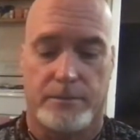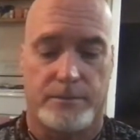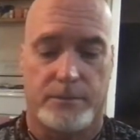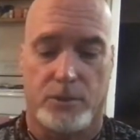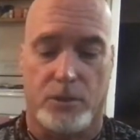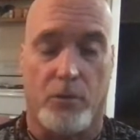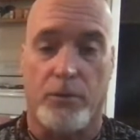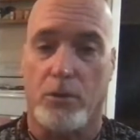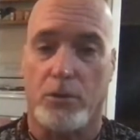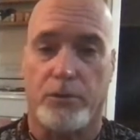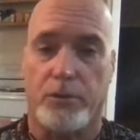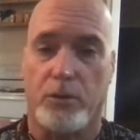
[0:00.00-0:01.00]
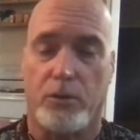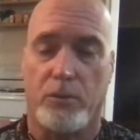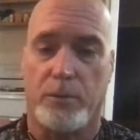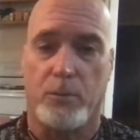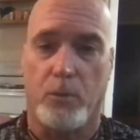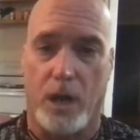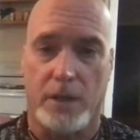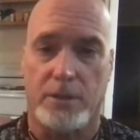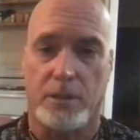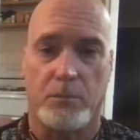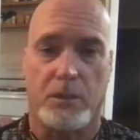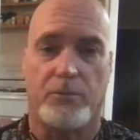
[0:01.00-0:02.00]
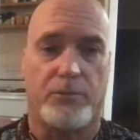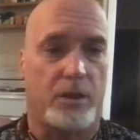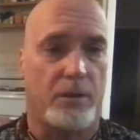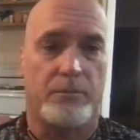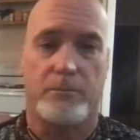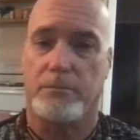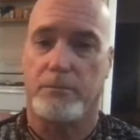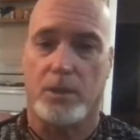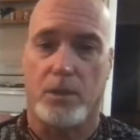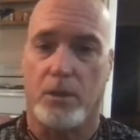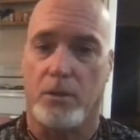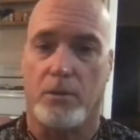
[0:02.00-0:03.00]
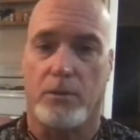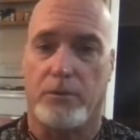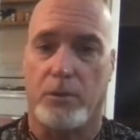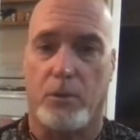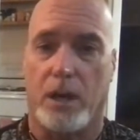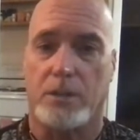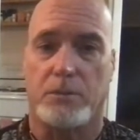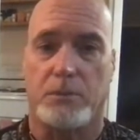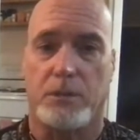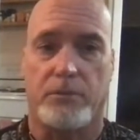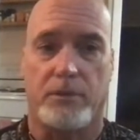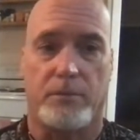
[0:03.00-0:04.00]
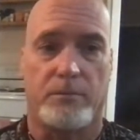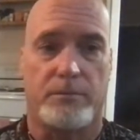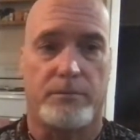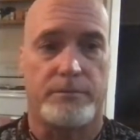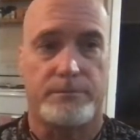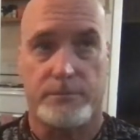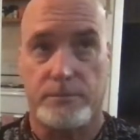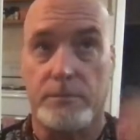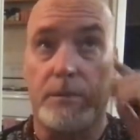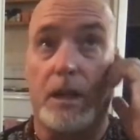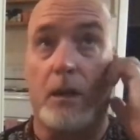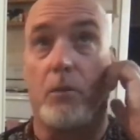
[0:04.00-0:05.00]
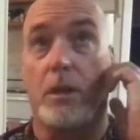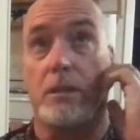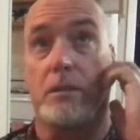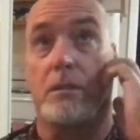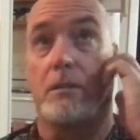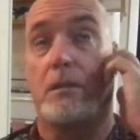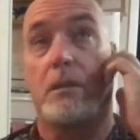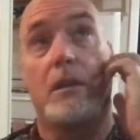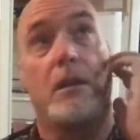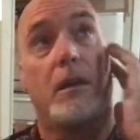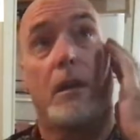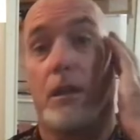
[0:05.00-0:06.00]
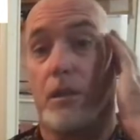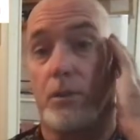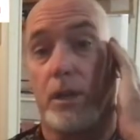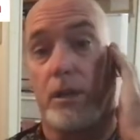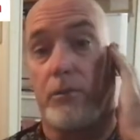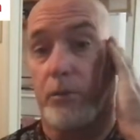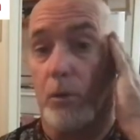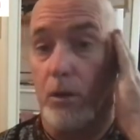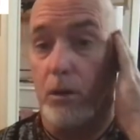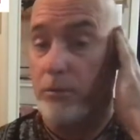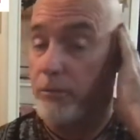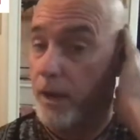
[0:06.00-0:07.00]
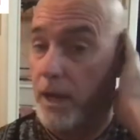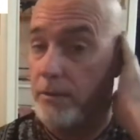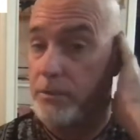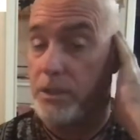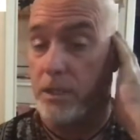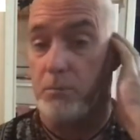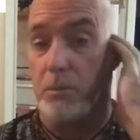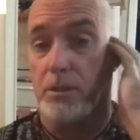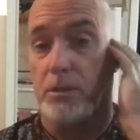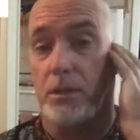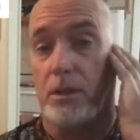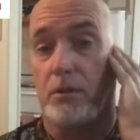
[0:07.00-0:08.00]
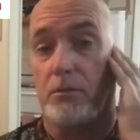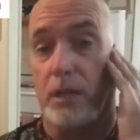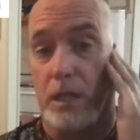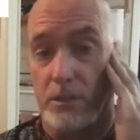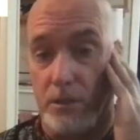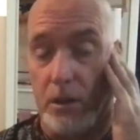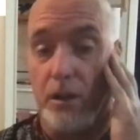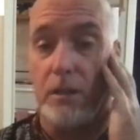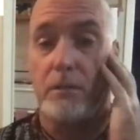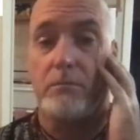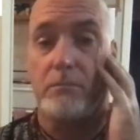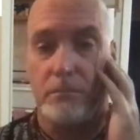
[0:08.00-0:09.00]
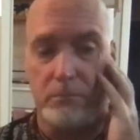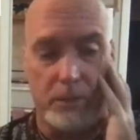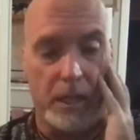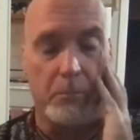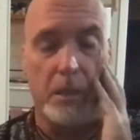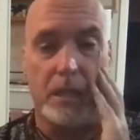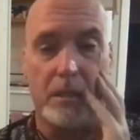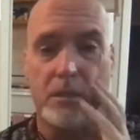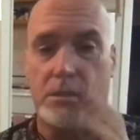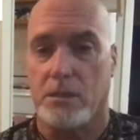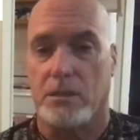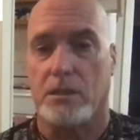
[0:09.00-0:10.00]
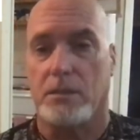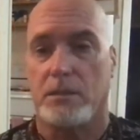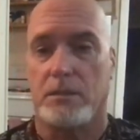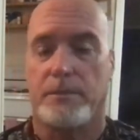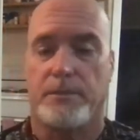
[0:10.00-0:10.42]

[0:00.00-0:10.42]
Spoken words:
so for those of you who have been watching me from, you know, if you watch me from now, what is it, 3, 4, 5, 6 months ago when I started, when I made this decision,